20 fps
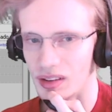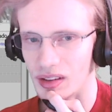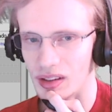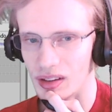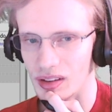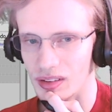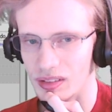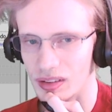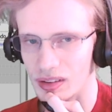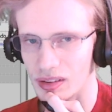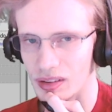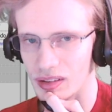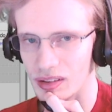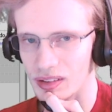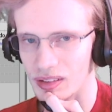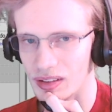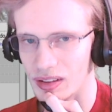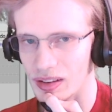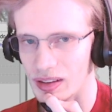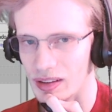ending
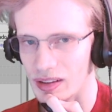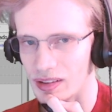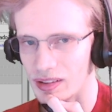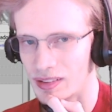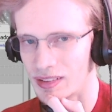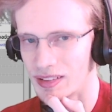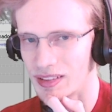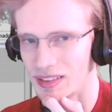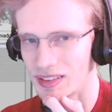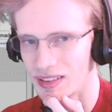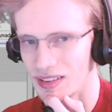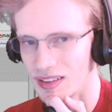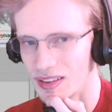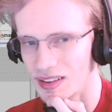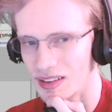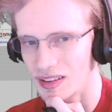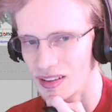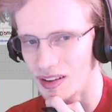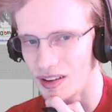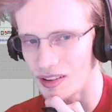it here.
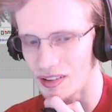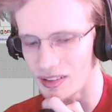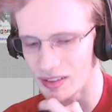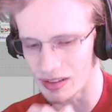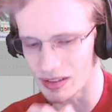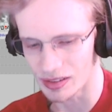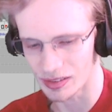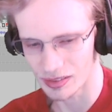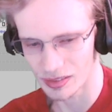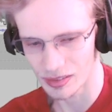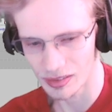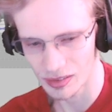Okay.